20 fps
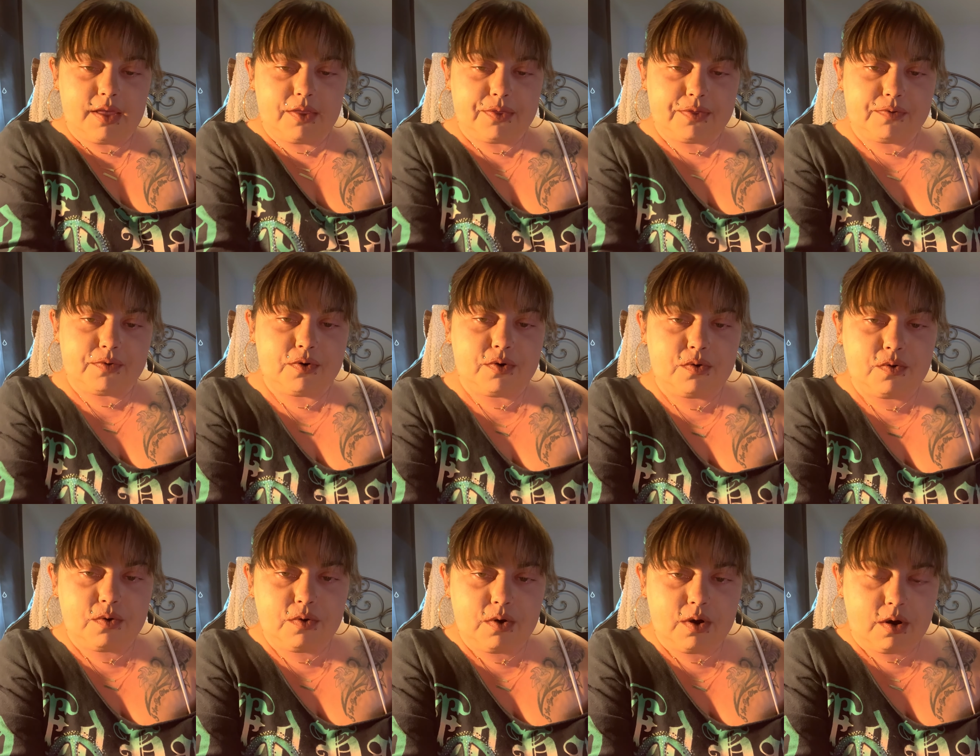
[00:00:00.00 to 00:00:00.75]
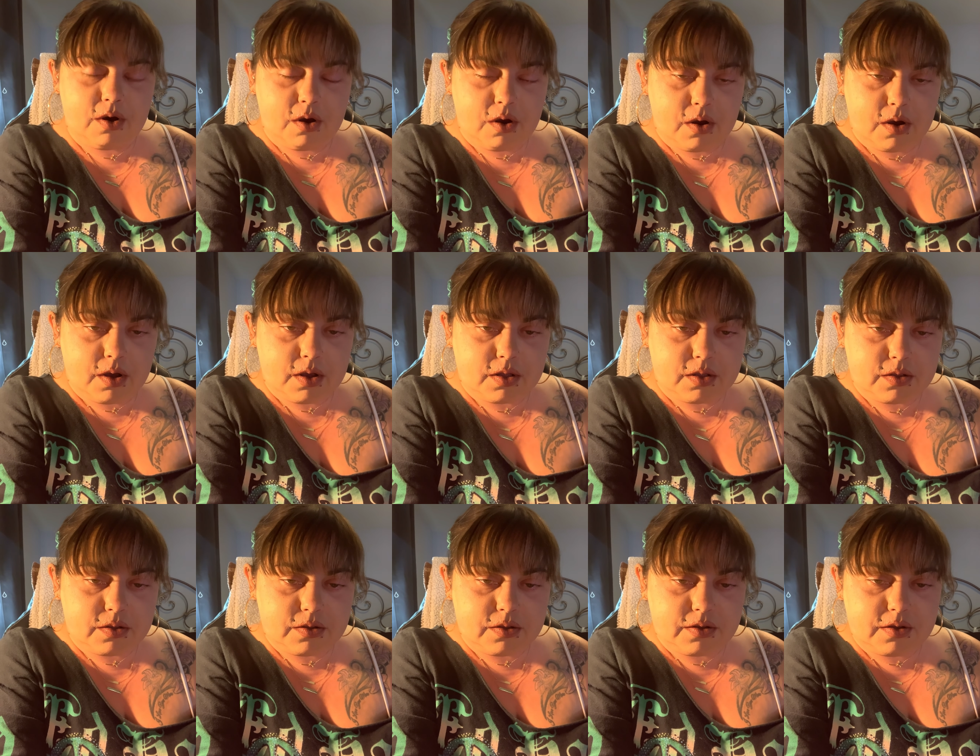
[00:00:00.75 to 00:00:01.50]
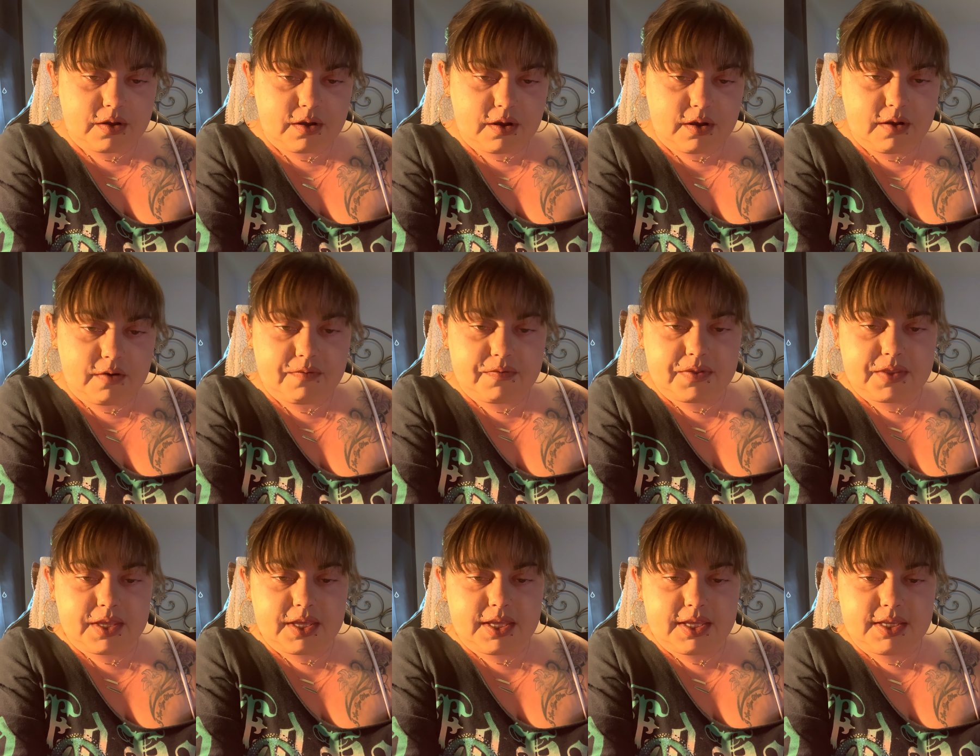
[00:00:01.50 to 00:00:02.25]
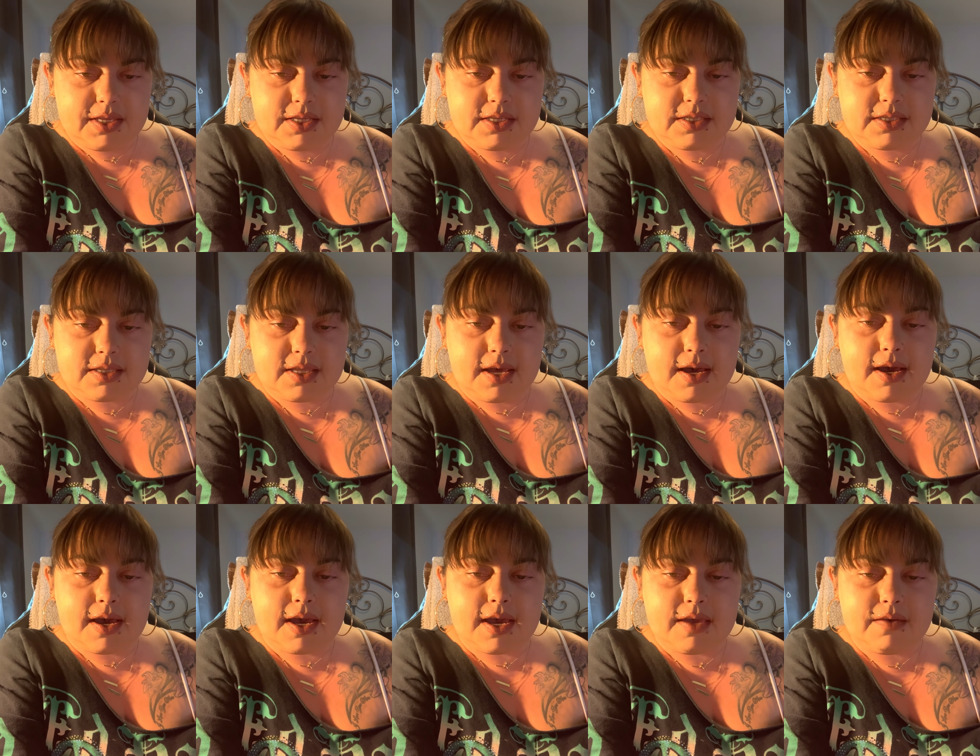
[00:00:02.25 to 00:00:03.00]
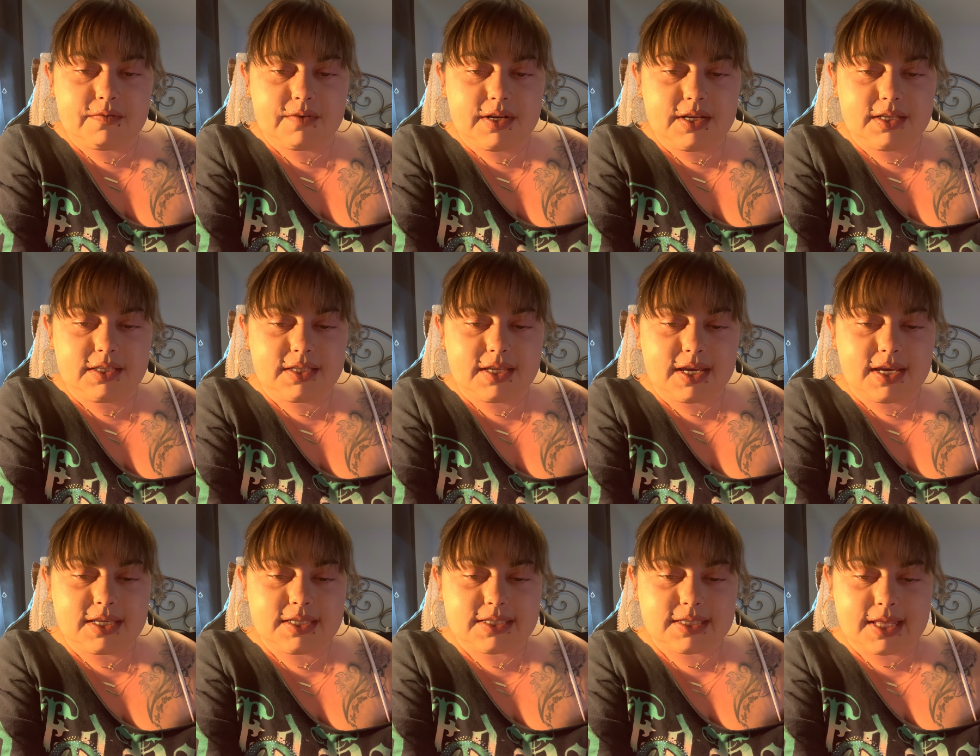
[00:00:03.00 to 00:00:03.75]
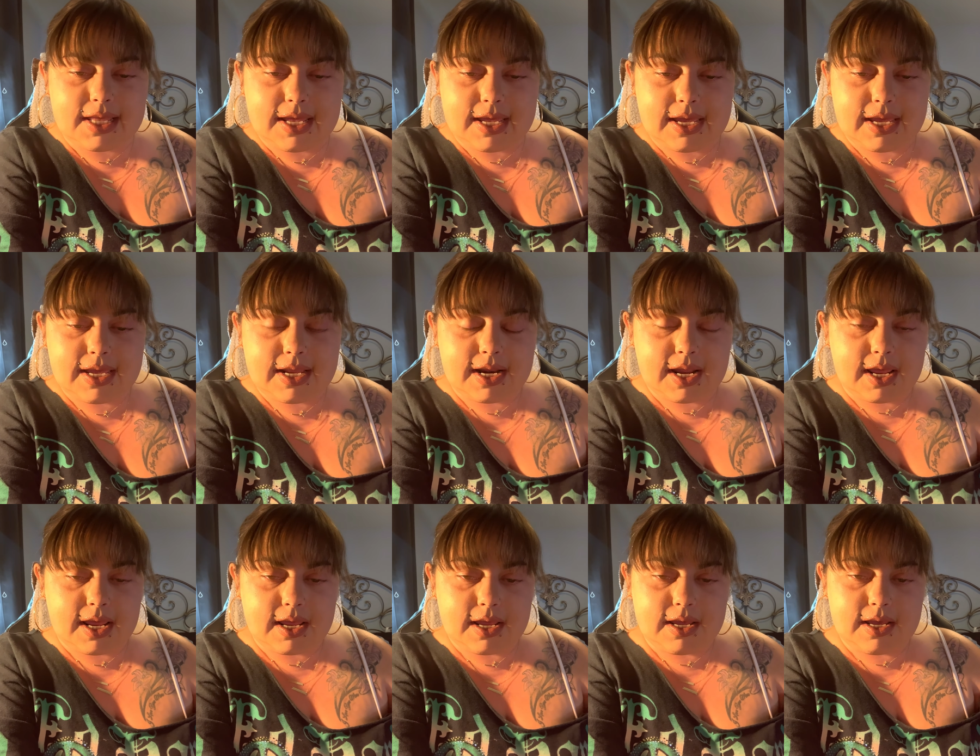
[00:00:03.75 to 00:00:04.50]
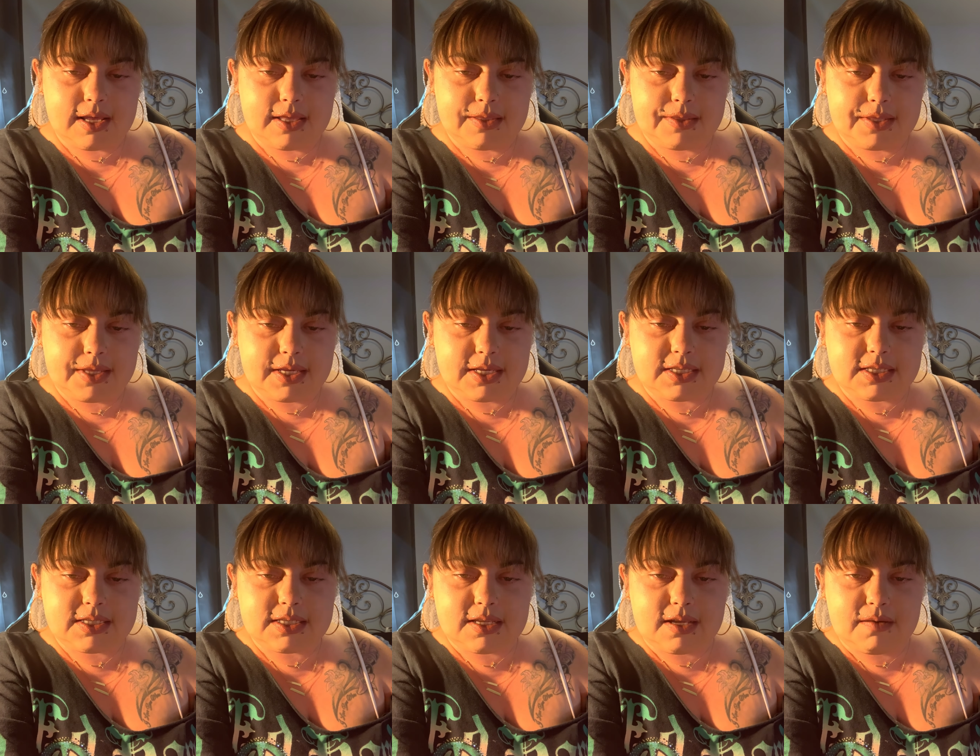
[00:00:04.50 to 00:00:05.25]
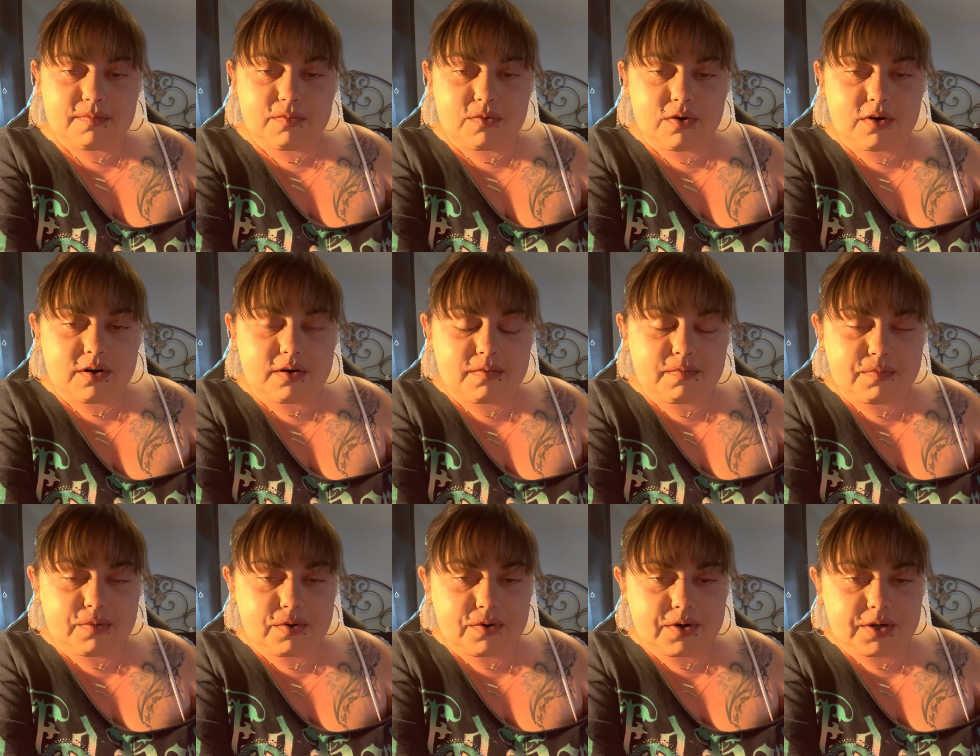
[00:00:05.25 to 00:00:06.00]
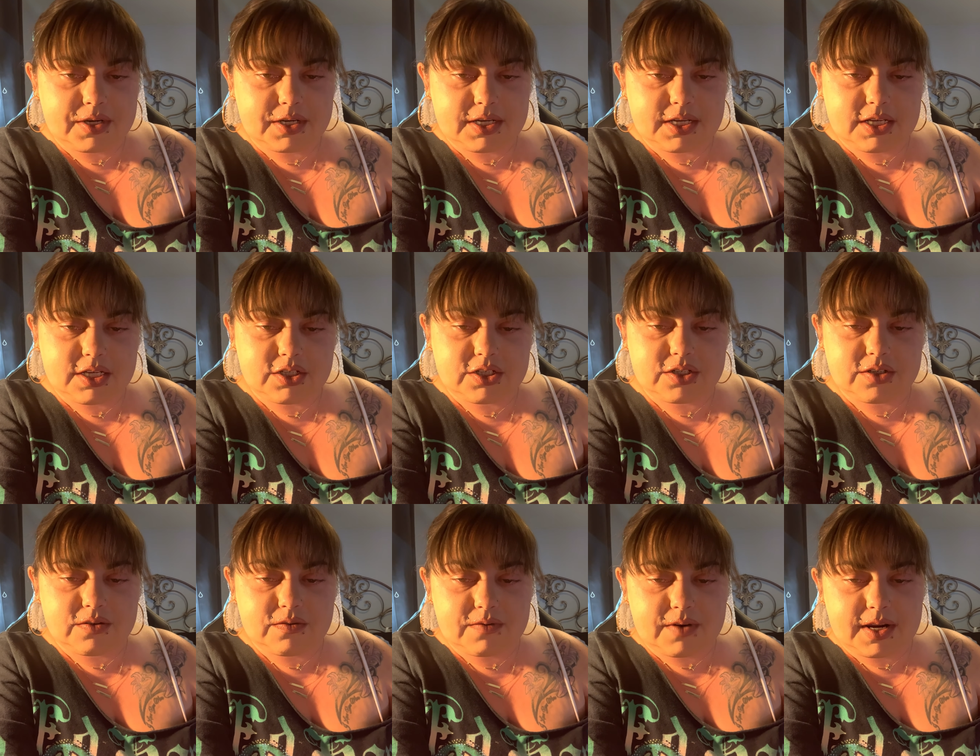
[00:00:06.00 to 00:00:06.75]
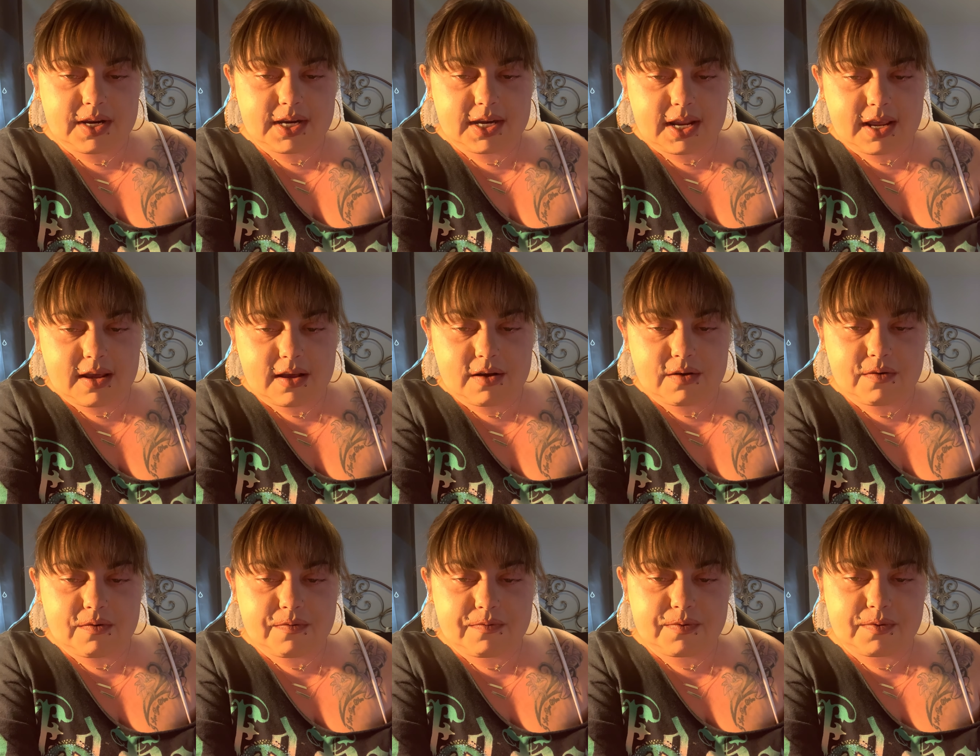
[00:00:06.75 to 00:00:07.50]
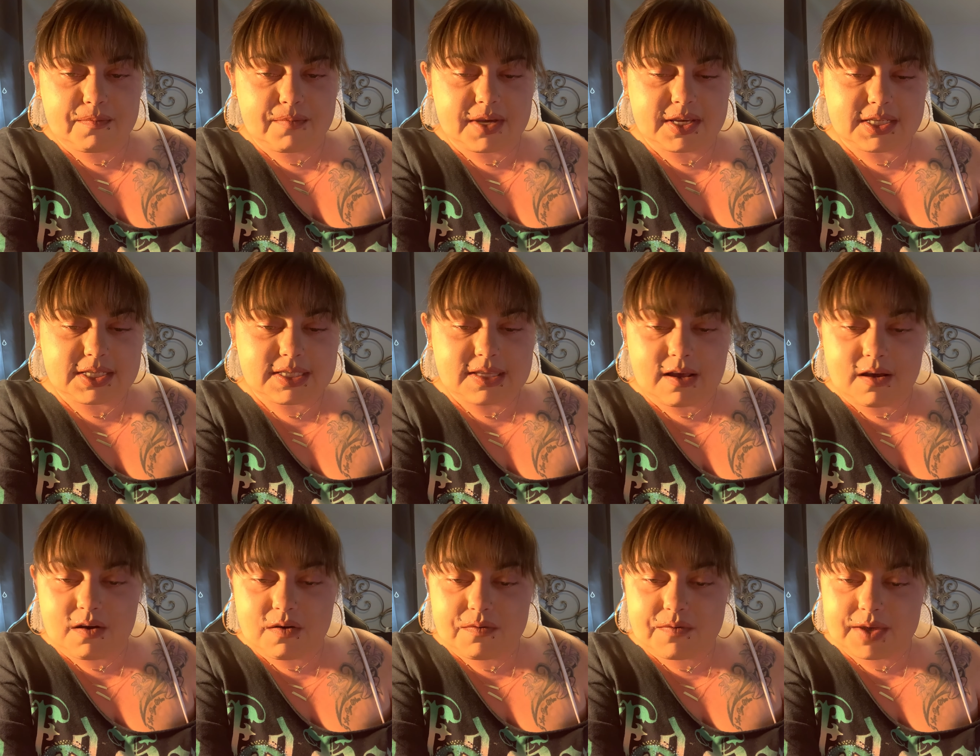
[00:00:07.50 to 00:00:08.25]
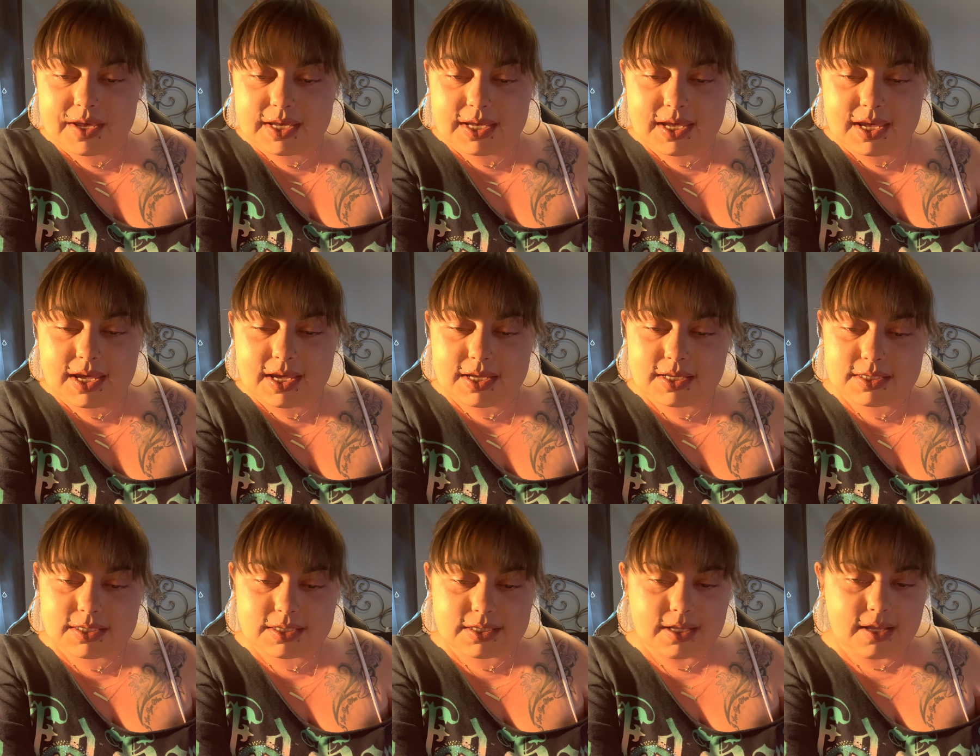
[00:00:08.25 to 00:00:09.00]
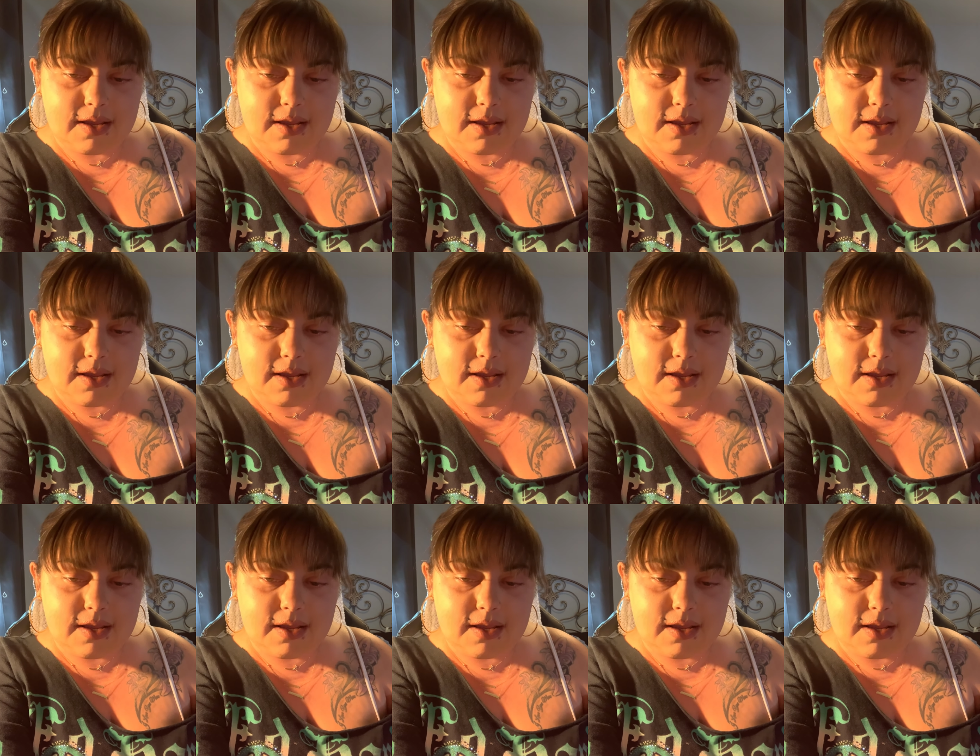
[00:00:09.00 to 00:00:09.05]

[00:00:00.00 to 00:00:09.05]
through all of this, I realized that there's a more important issue right now for myself, I guess,